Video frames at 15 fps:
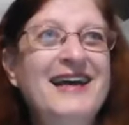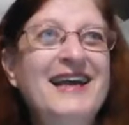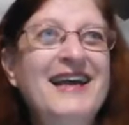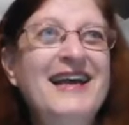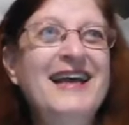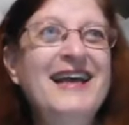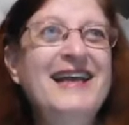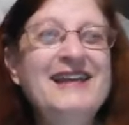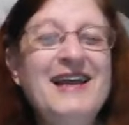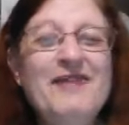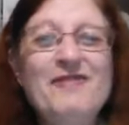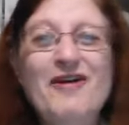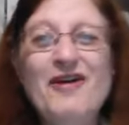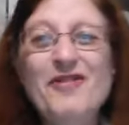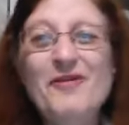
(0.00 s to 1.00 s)
He did get
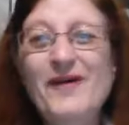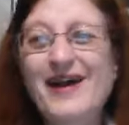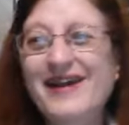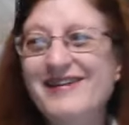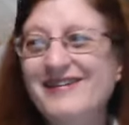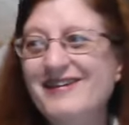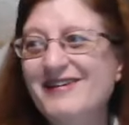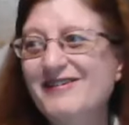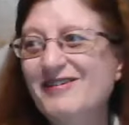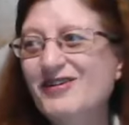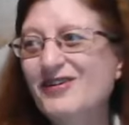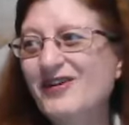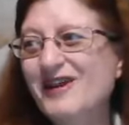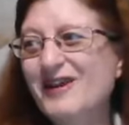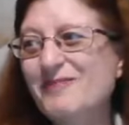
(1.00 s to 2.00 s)
rather wet and
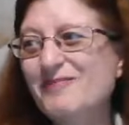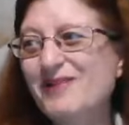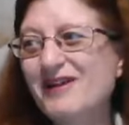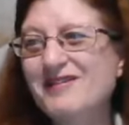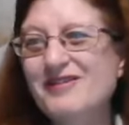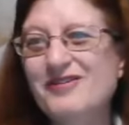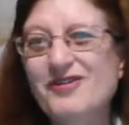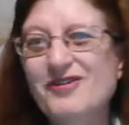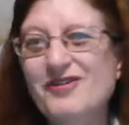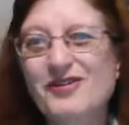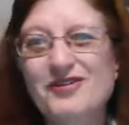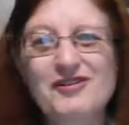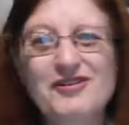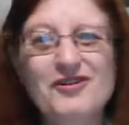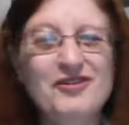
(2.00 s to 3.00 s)
soggy, bless his
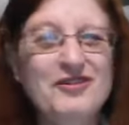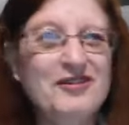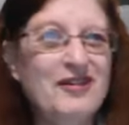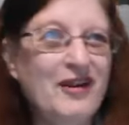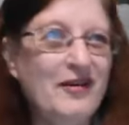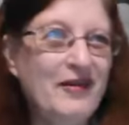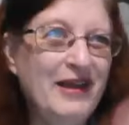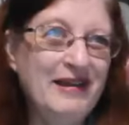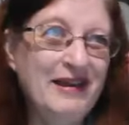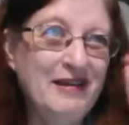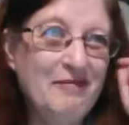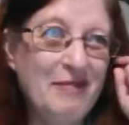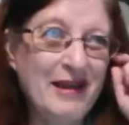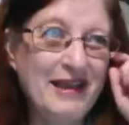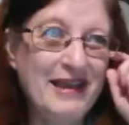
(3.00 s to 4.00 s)
cotton socks. So he didn't
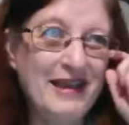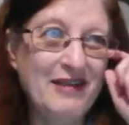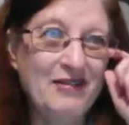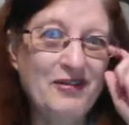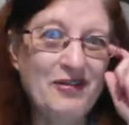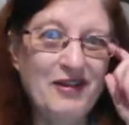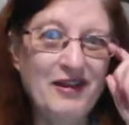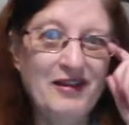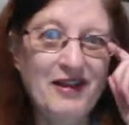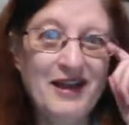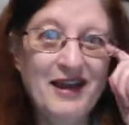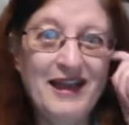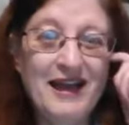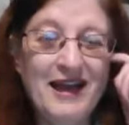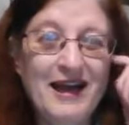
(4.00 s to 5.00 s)
make it to
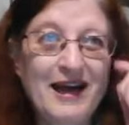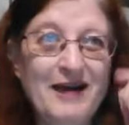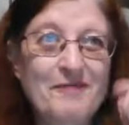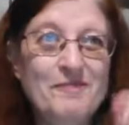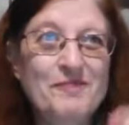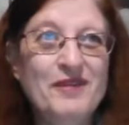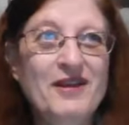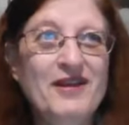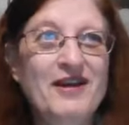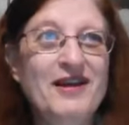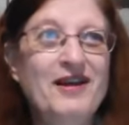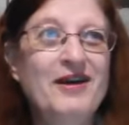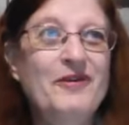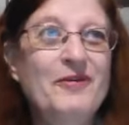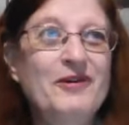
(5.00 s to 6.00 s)

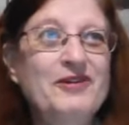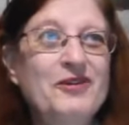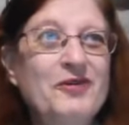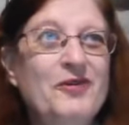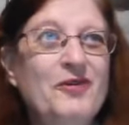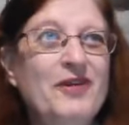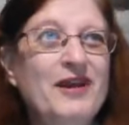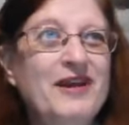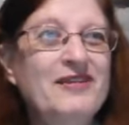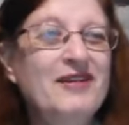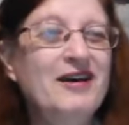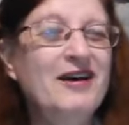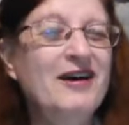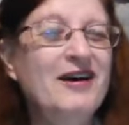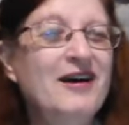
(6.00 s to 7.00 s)
what do you call it,
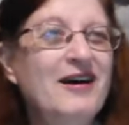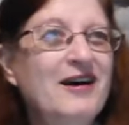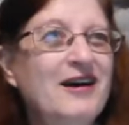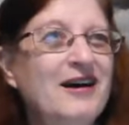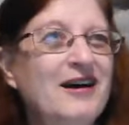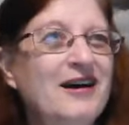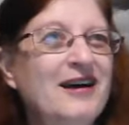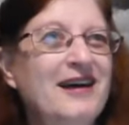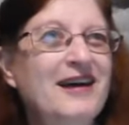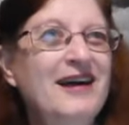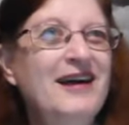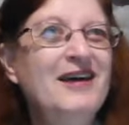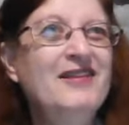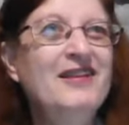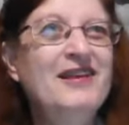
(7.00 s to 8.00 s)
the
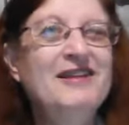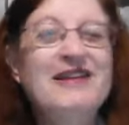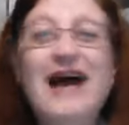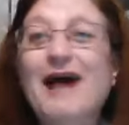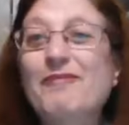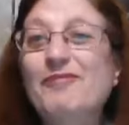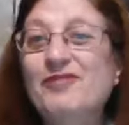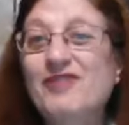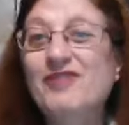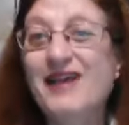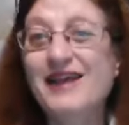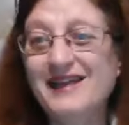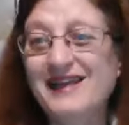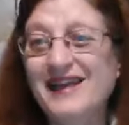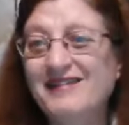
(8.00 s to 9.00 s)

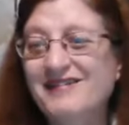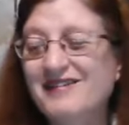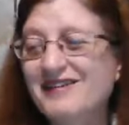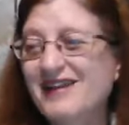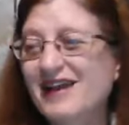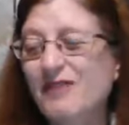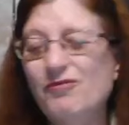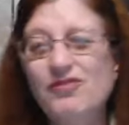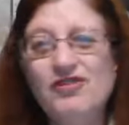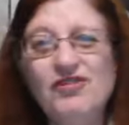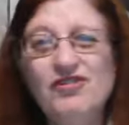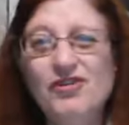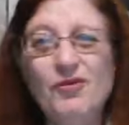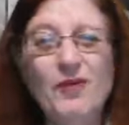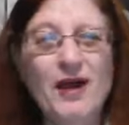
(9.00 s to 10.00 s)
Abseiling yesterday. It was just
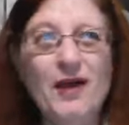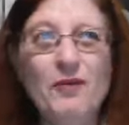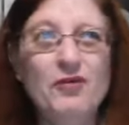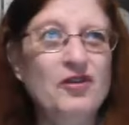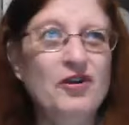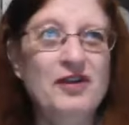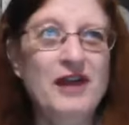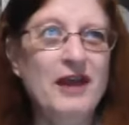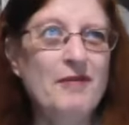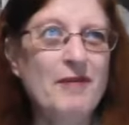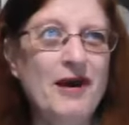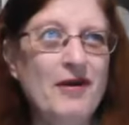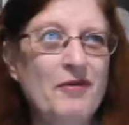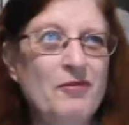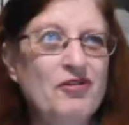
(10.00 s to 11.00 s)
too wet. I wasn't going to get him
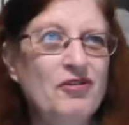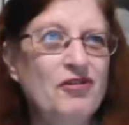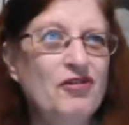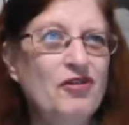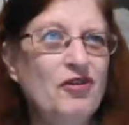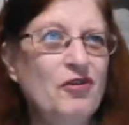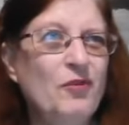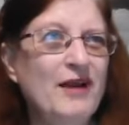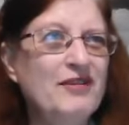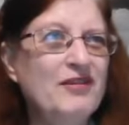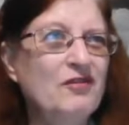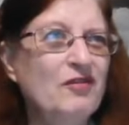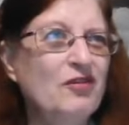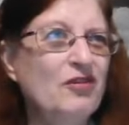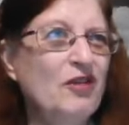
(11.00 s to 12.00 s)
out. It was just too wet
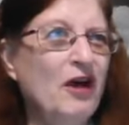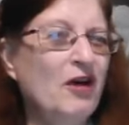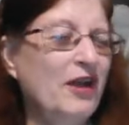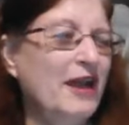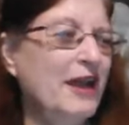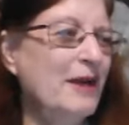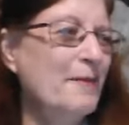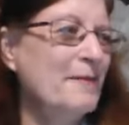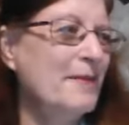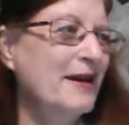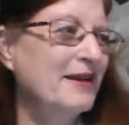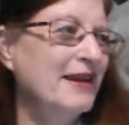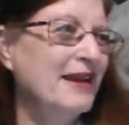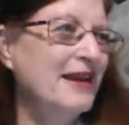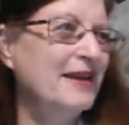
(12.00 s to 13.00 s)
and soggy and
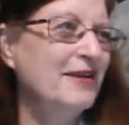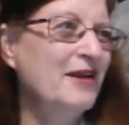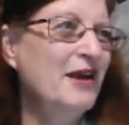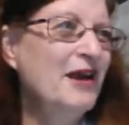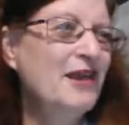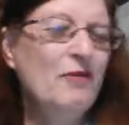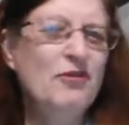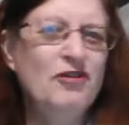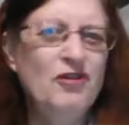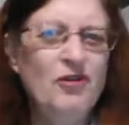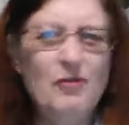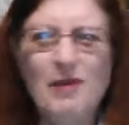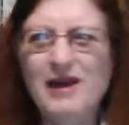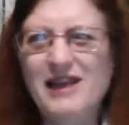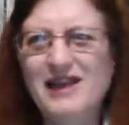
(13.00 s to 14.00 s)
muddy, and there were too
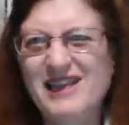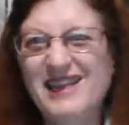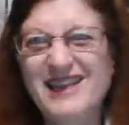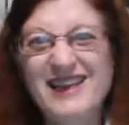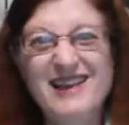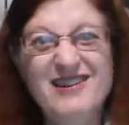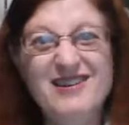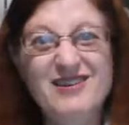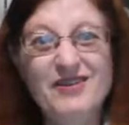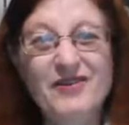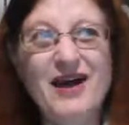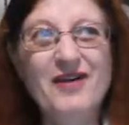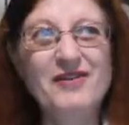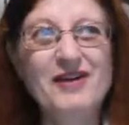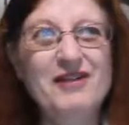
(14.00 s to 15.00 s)
many kids
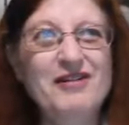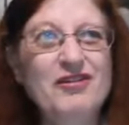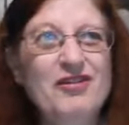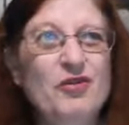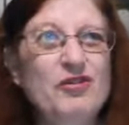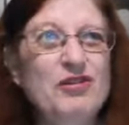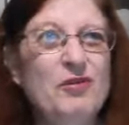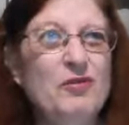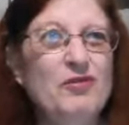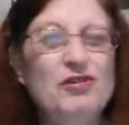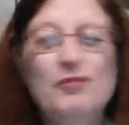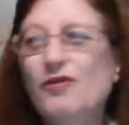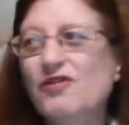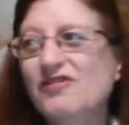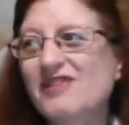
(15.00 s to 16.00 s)
around. I just thought someone would
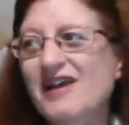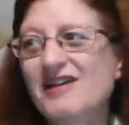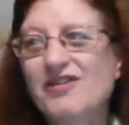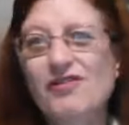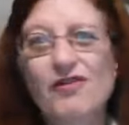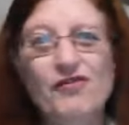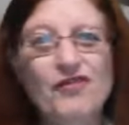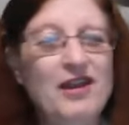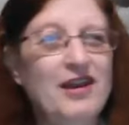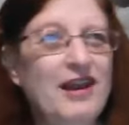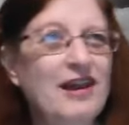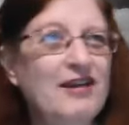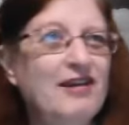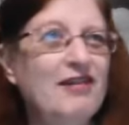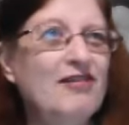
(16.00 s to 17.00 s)
spot the Ted and off
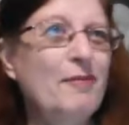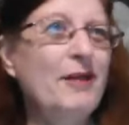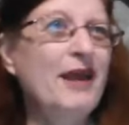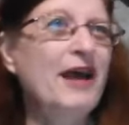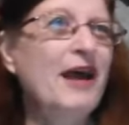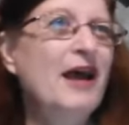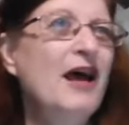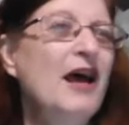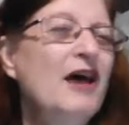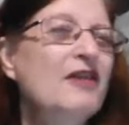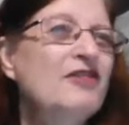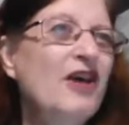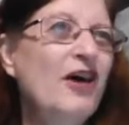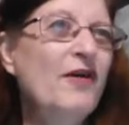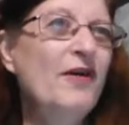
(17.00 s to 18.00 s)
he'd disappear.
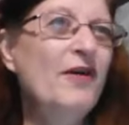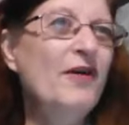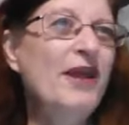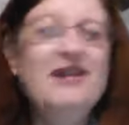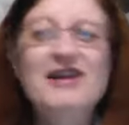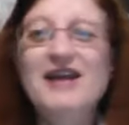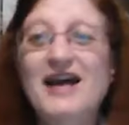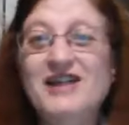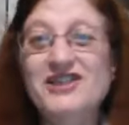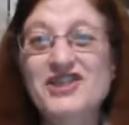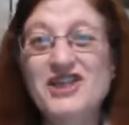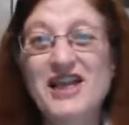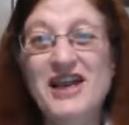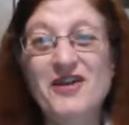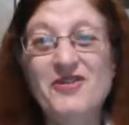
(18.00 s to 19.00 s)
So he didn't actually
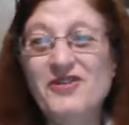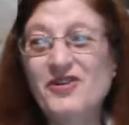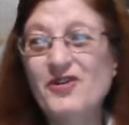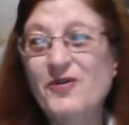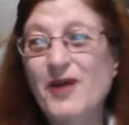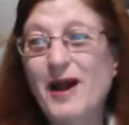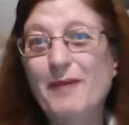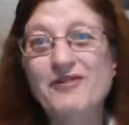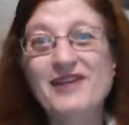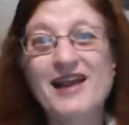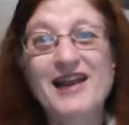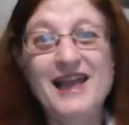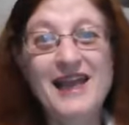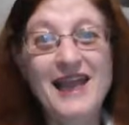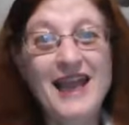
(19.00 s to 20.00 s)
go to
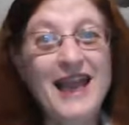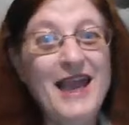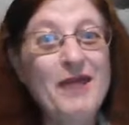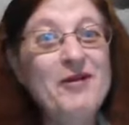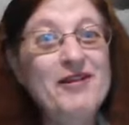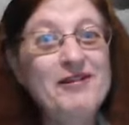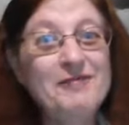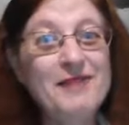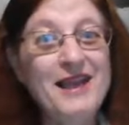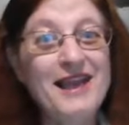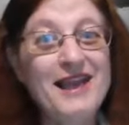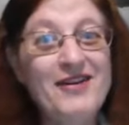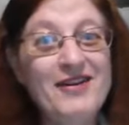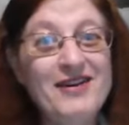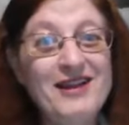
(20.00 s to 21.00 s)
Abseiling. It was
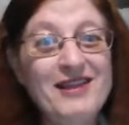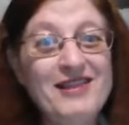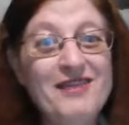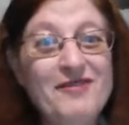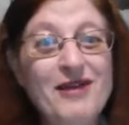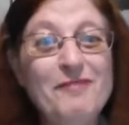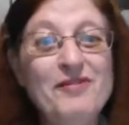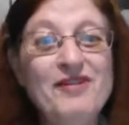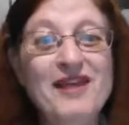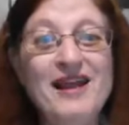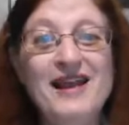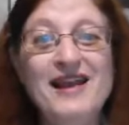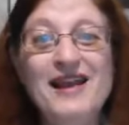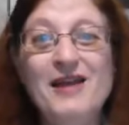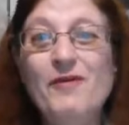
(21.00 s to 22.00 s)
me who did the
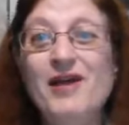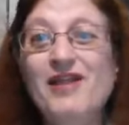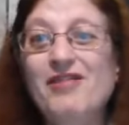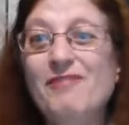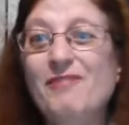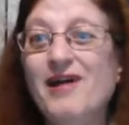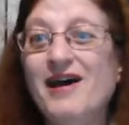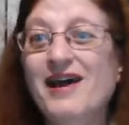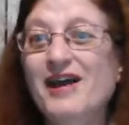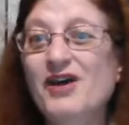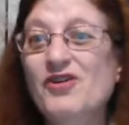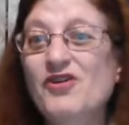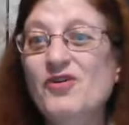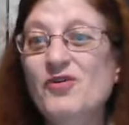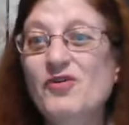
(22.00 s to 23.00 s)
Abseiling with my
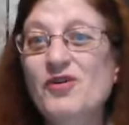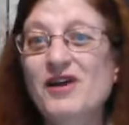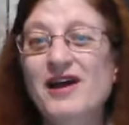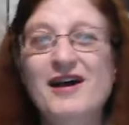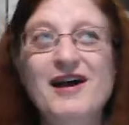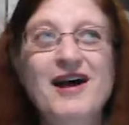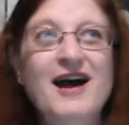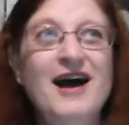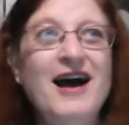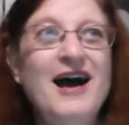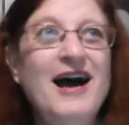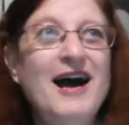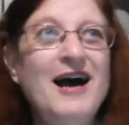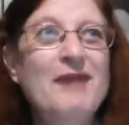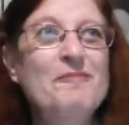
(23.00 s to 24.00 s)
daughter.
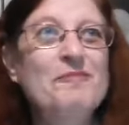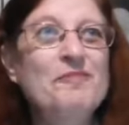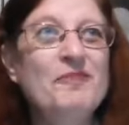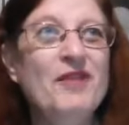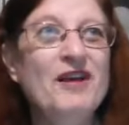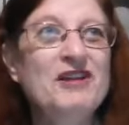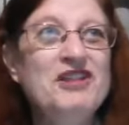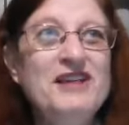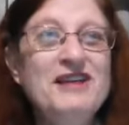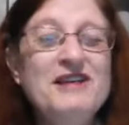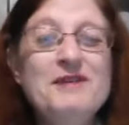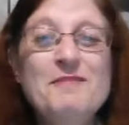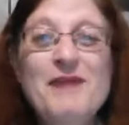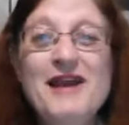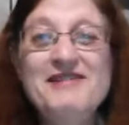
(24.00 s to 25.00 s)
She did
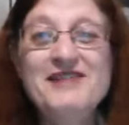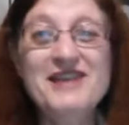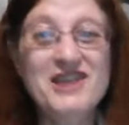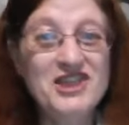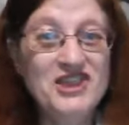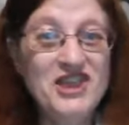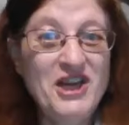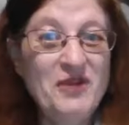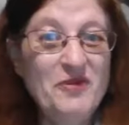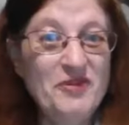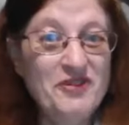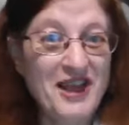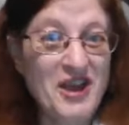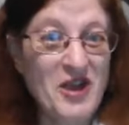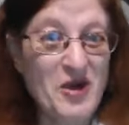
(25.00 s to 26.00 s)
amazing. She was
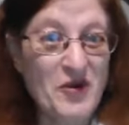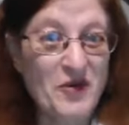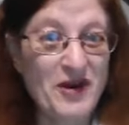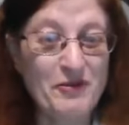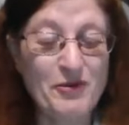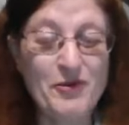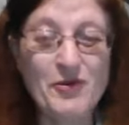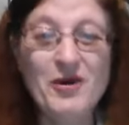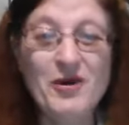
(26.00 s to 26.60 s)
incredible.